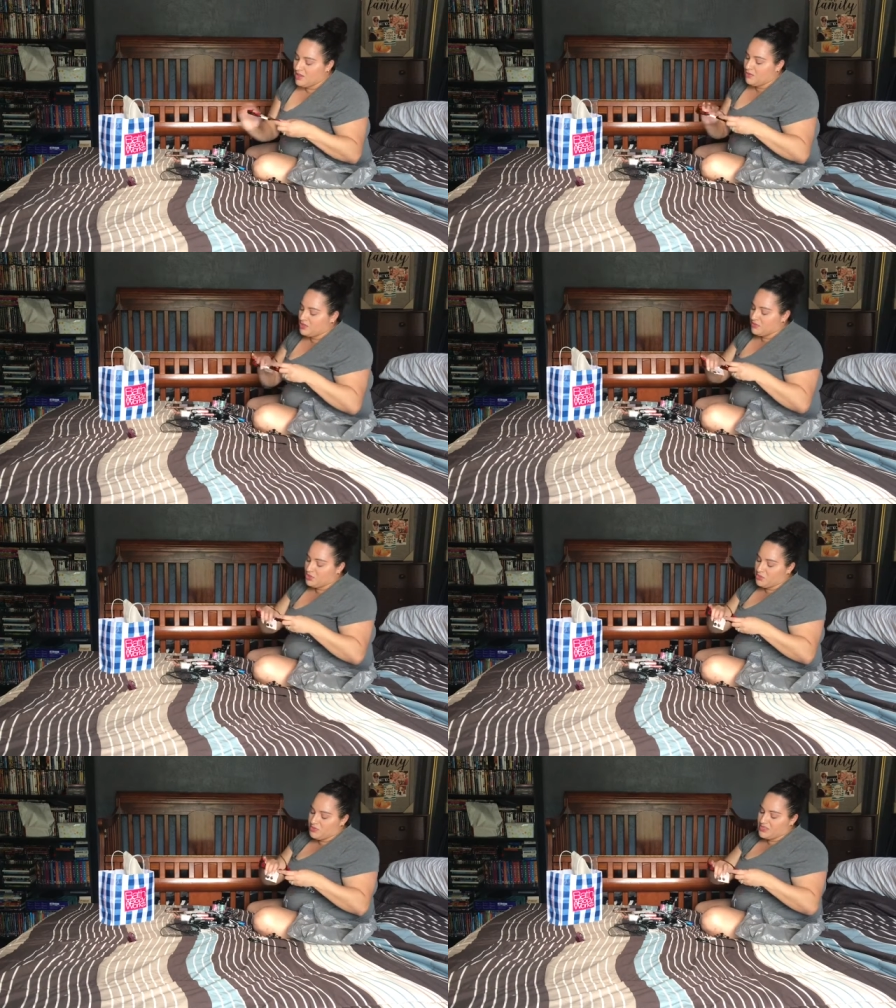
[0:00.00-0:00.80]
which I'm
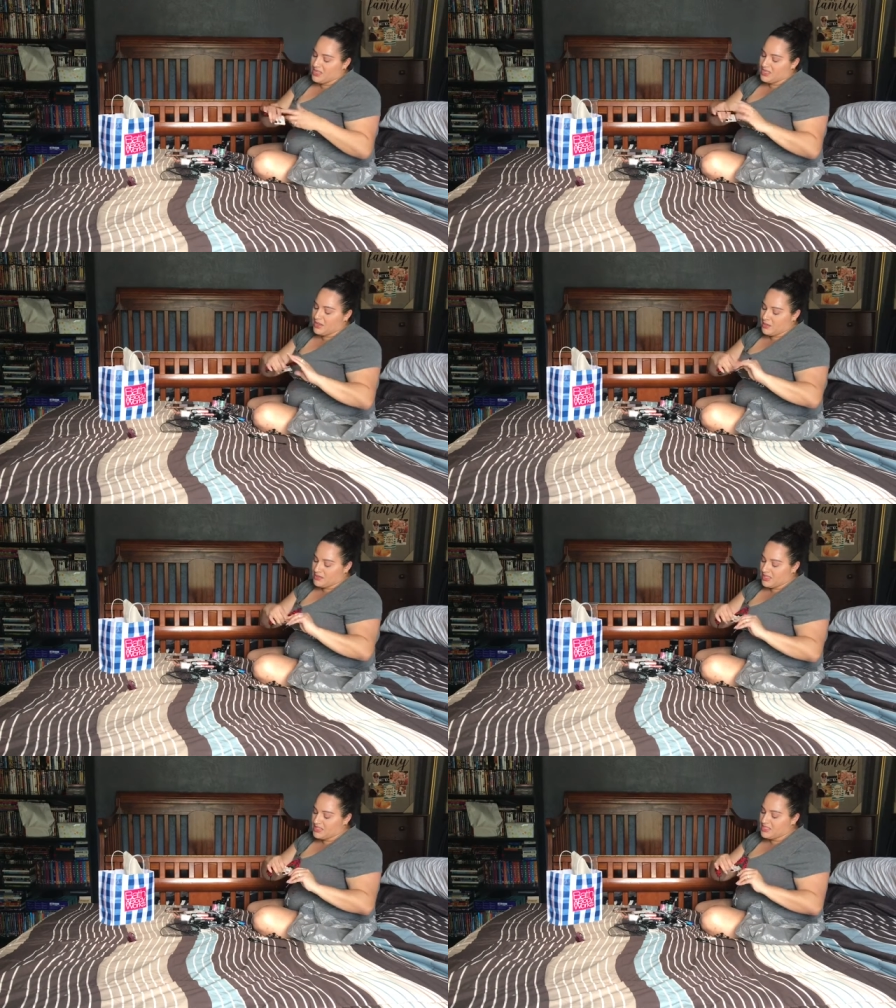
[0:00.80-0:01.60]
super set,
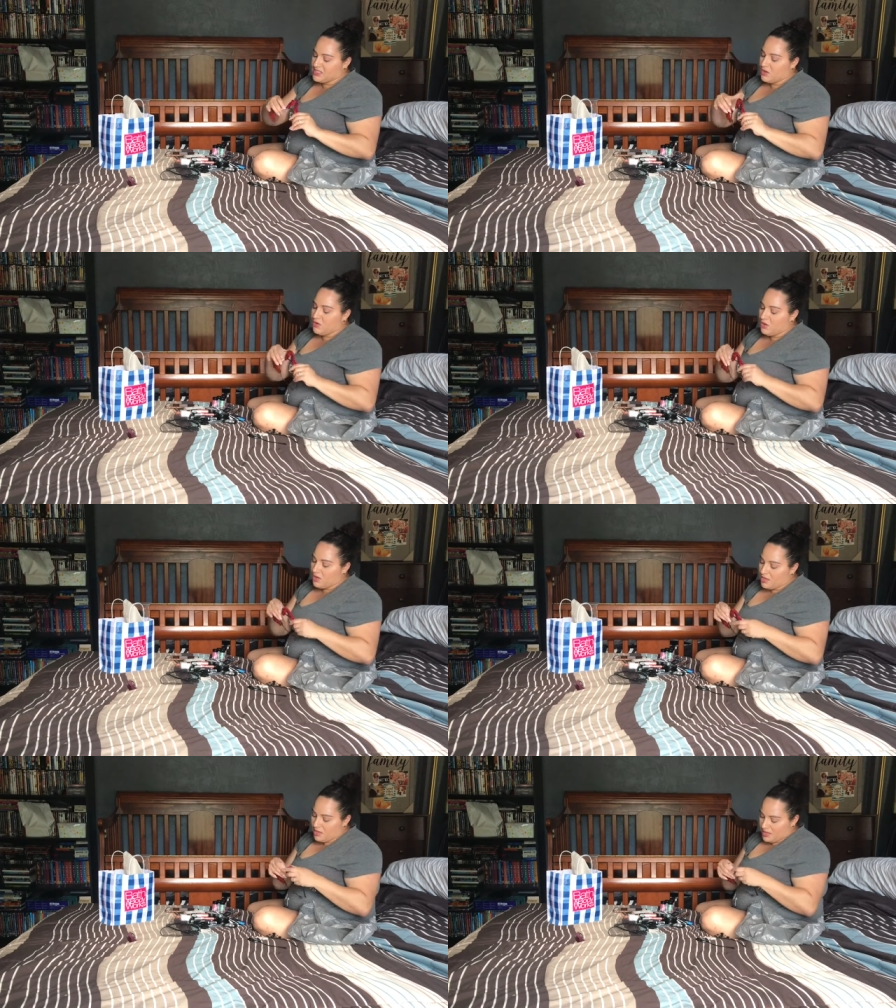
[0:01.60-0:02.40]
obsessed. These are
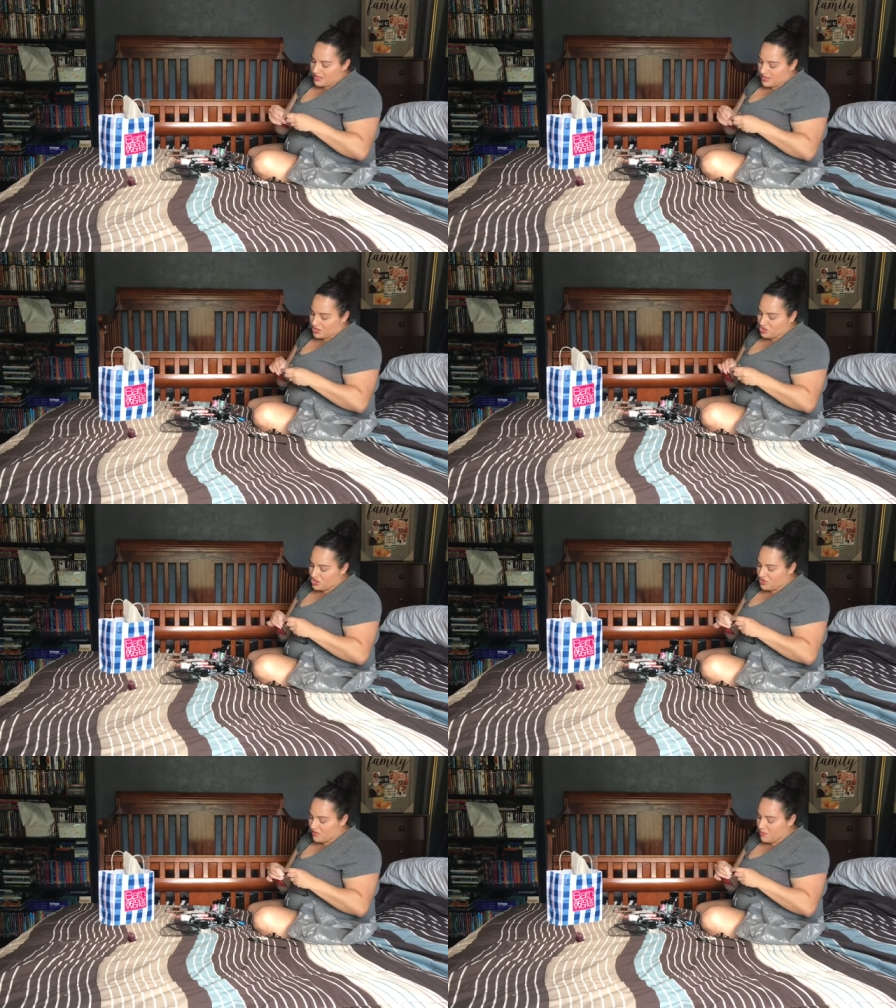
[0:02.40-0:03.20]
all, they're
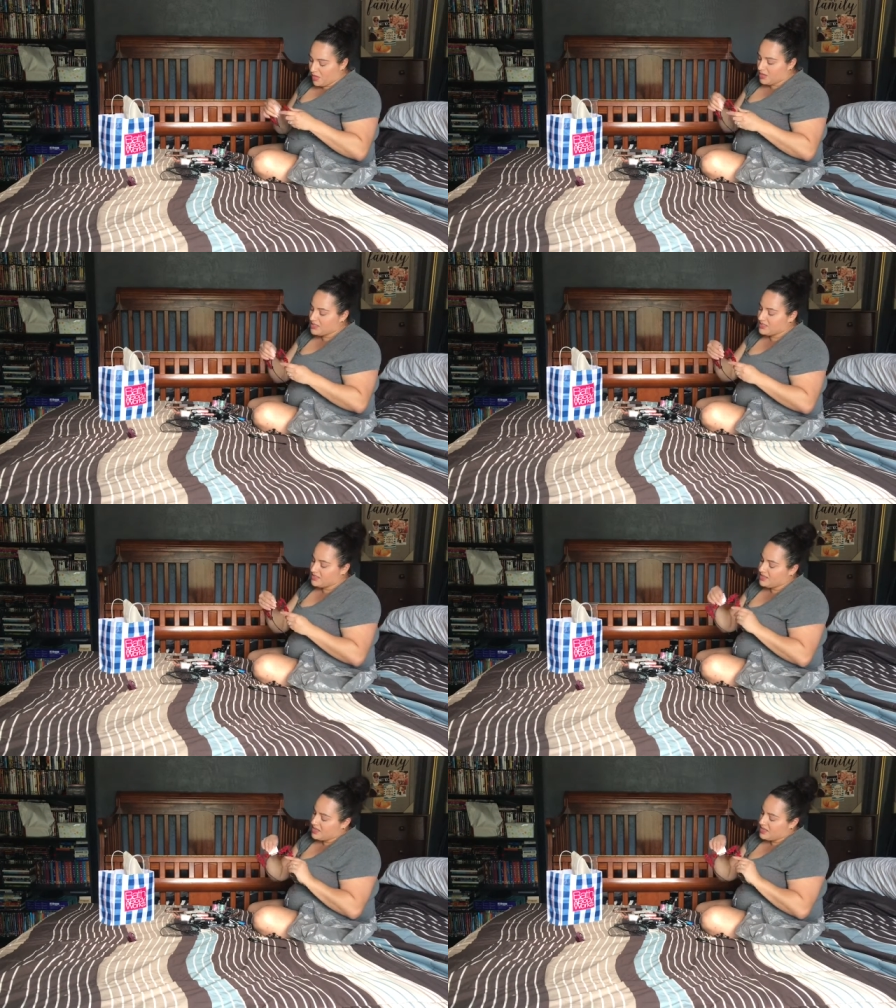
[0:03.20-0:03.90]
just three bucks.